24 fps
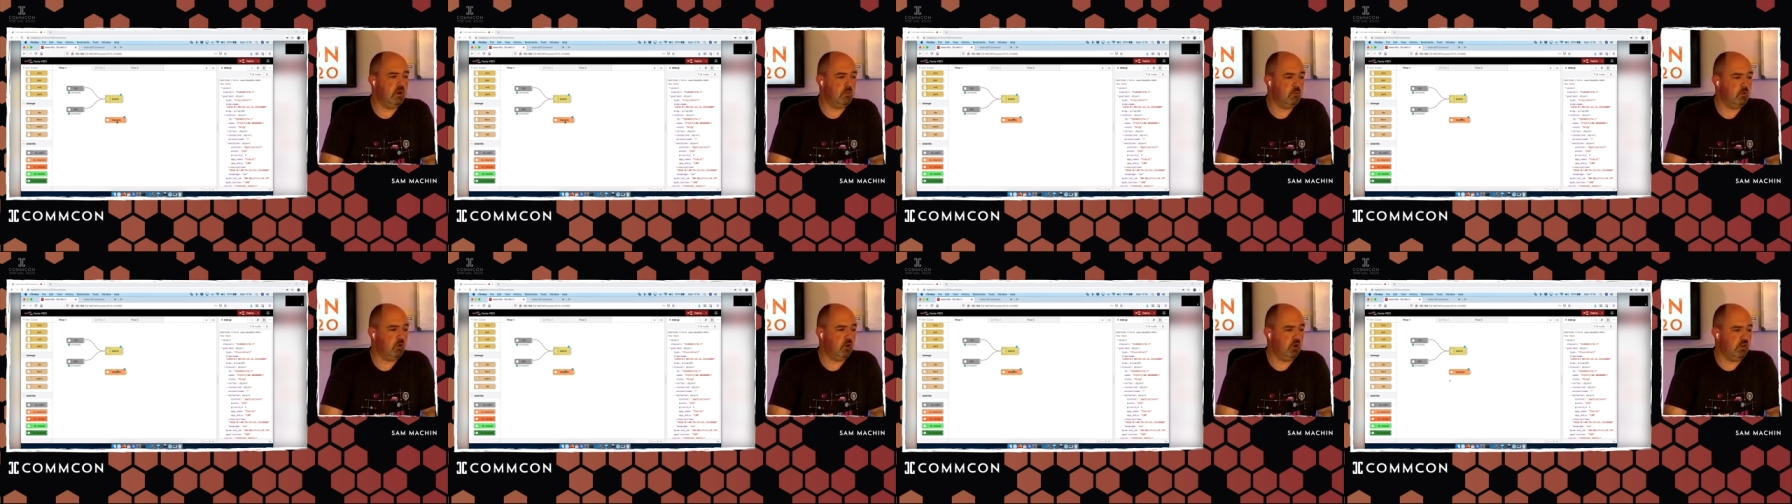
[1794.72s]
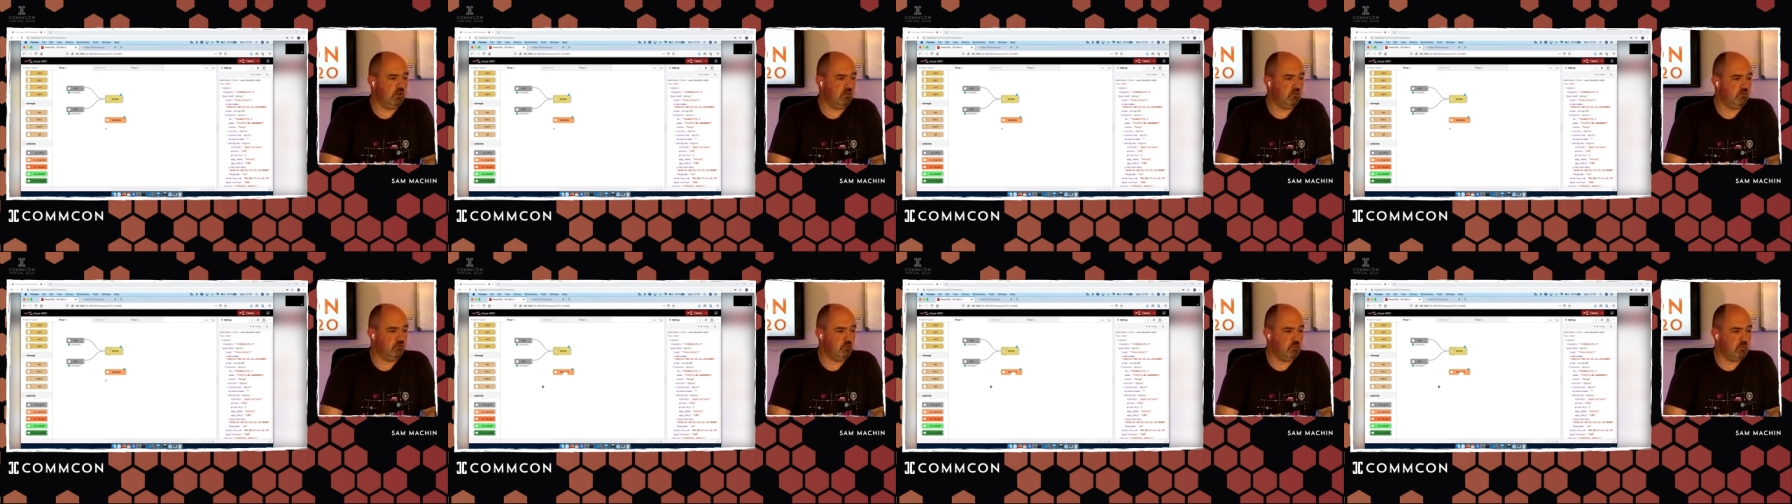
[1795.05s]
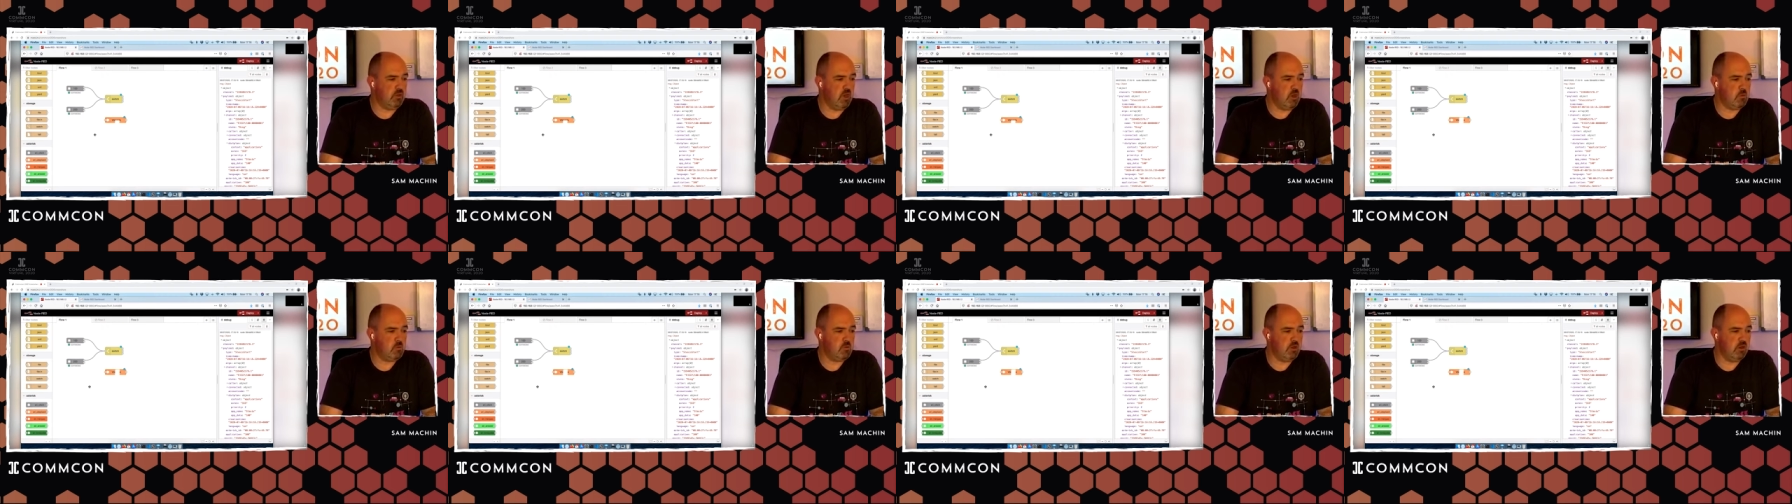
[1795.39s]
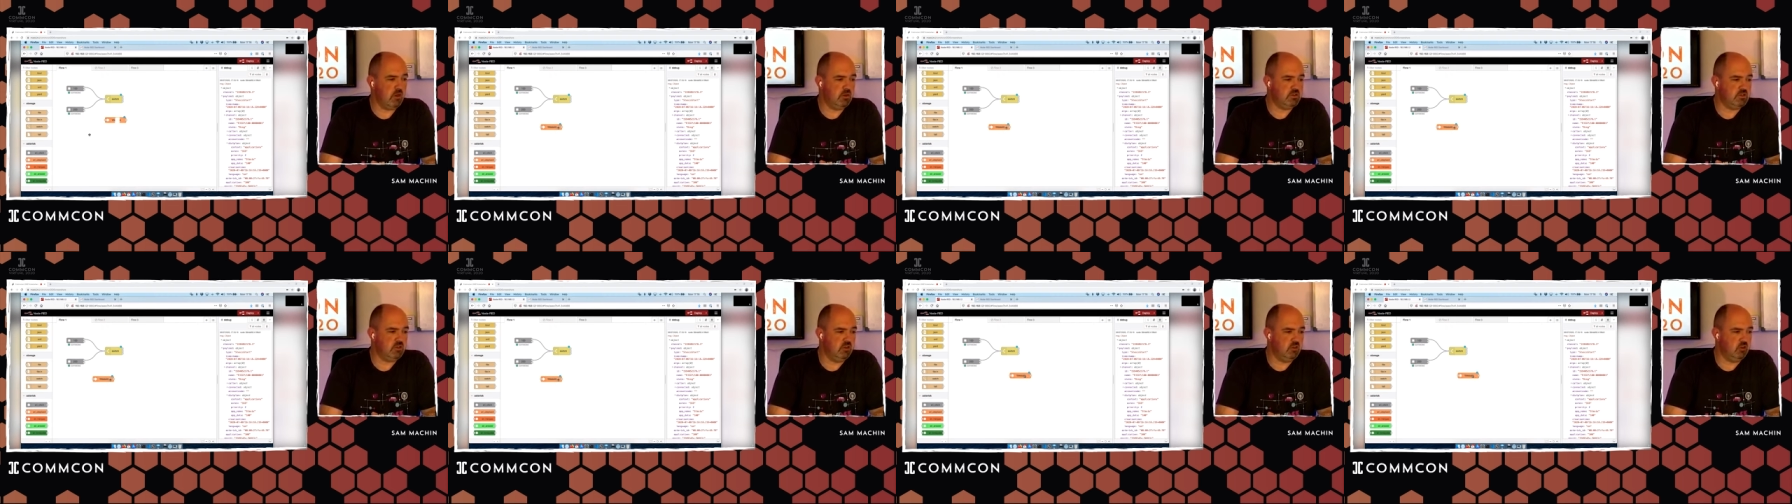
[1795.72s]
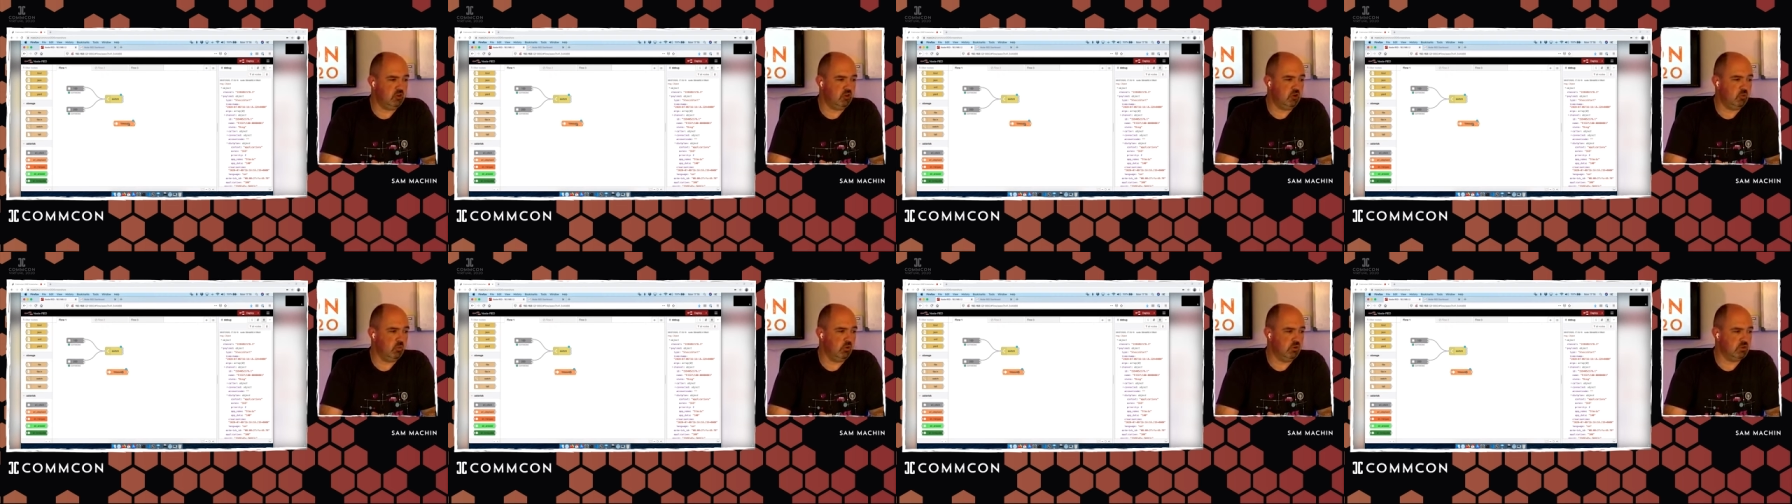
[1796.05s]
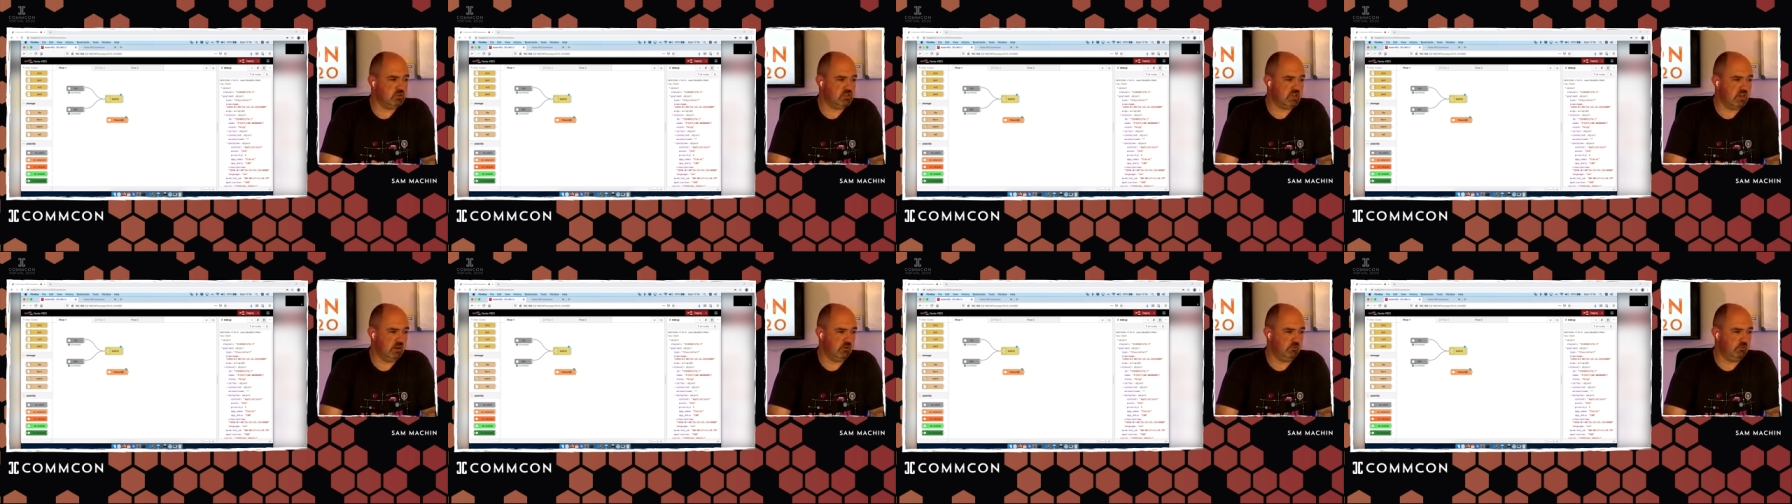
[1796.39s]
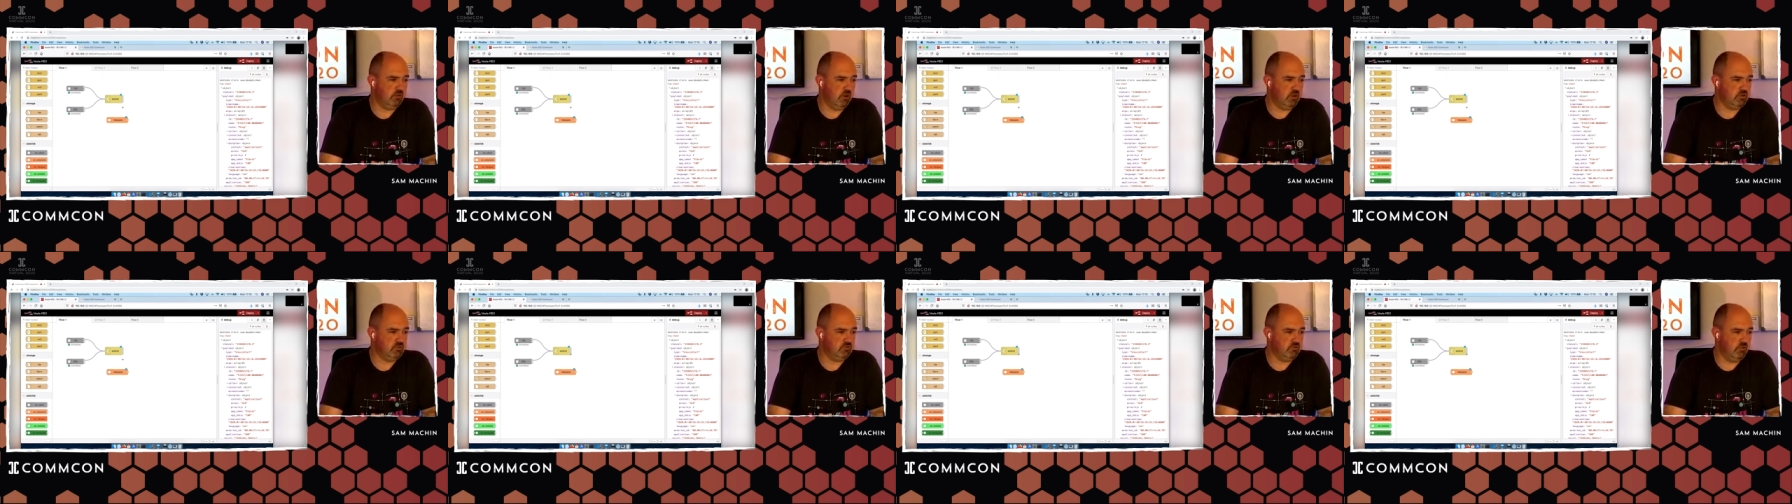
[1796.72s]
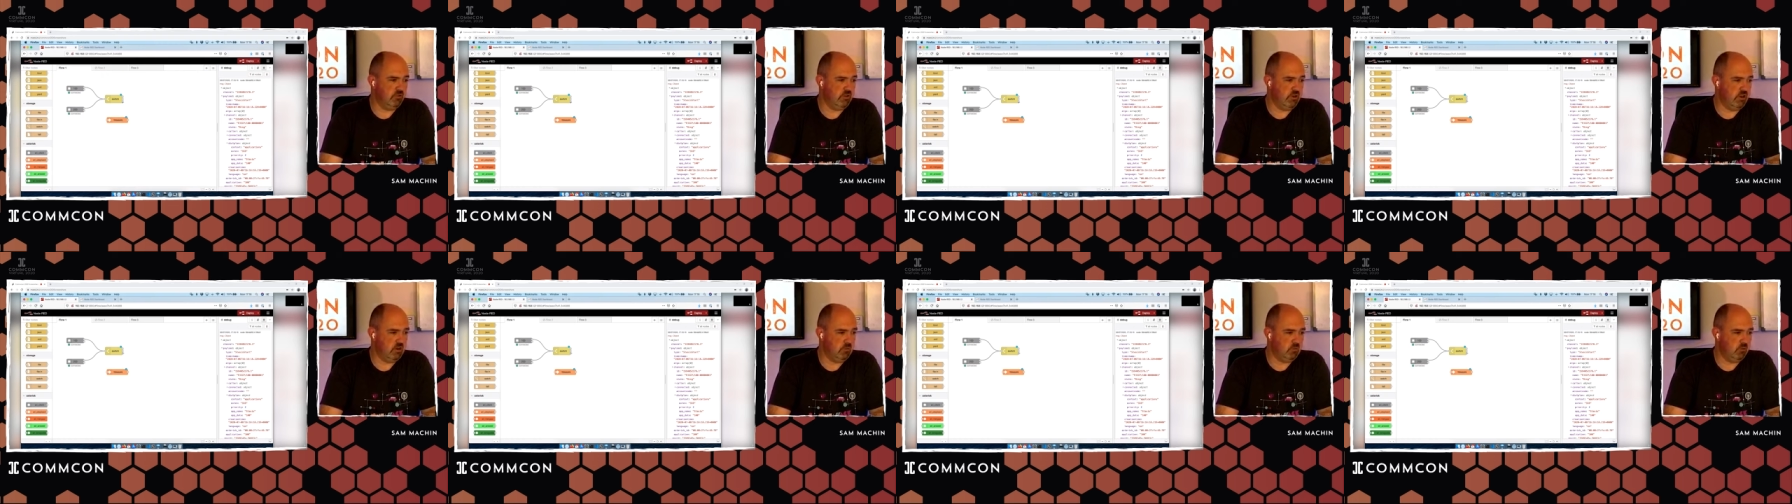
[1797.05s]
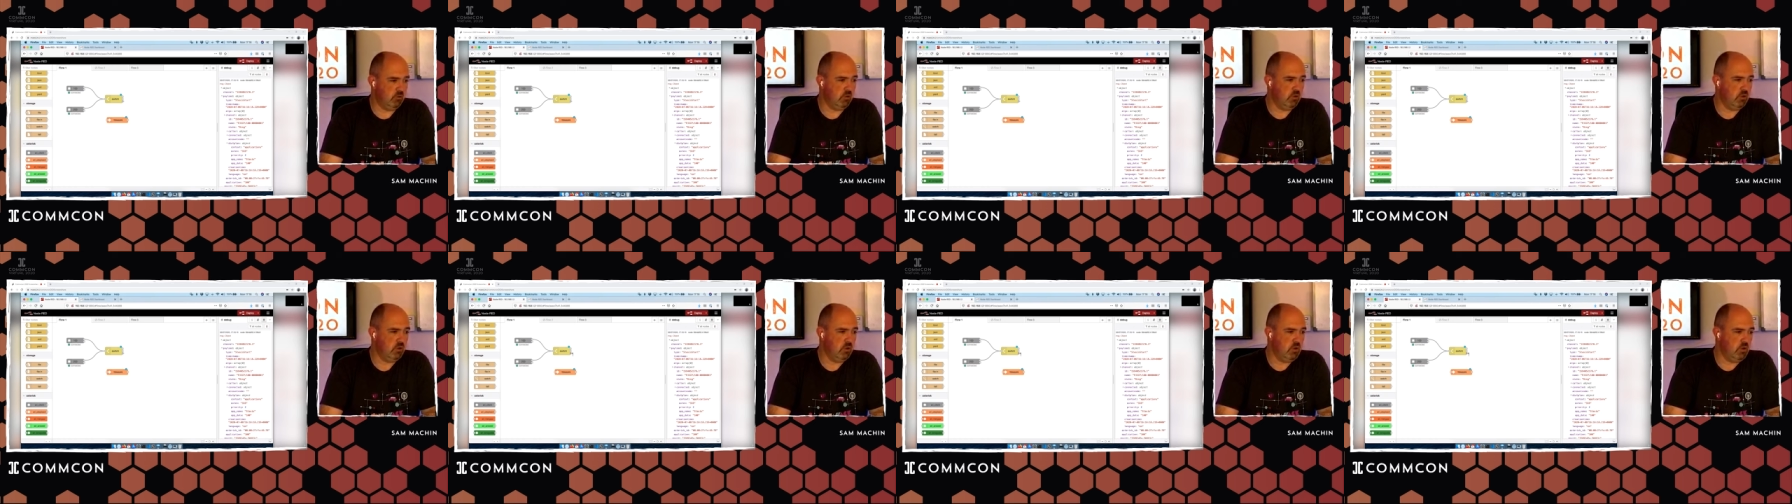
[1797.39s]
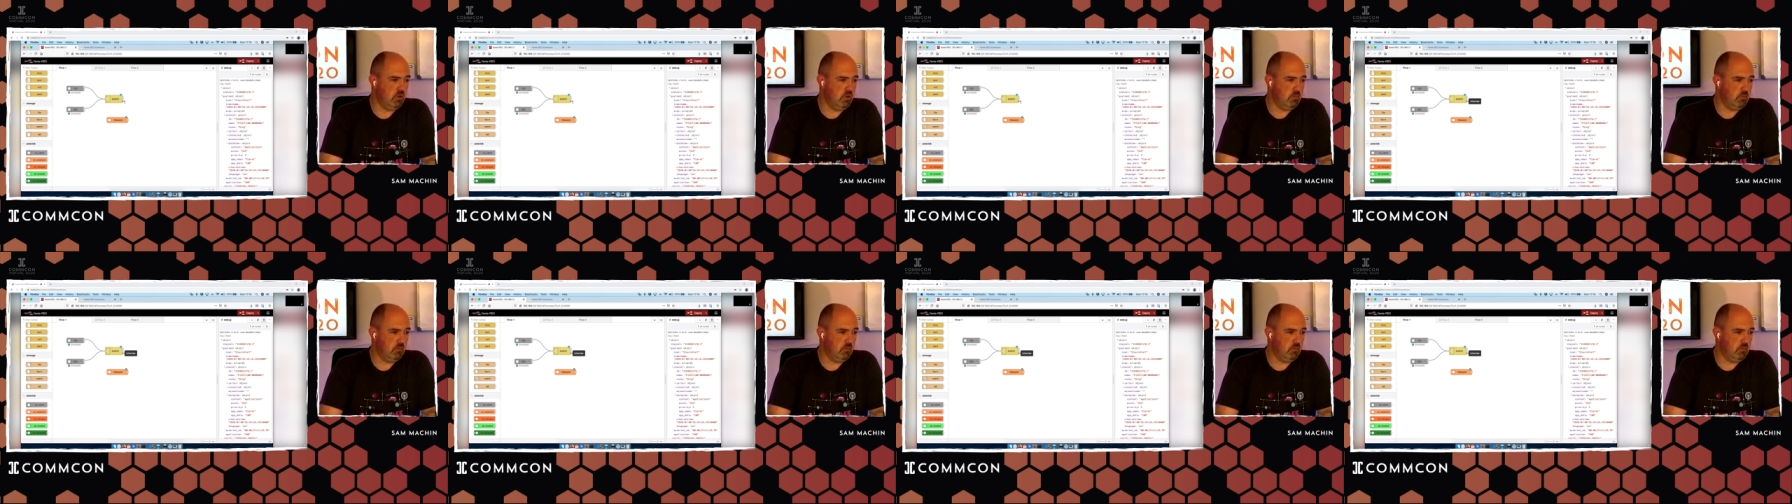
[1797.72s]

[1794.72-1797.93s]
can pull in from the API to look at what sound files are available.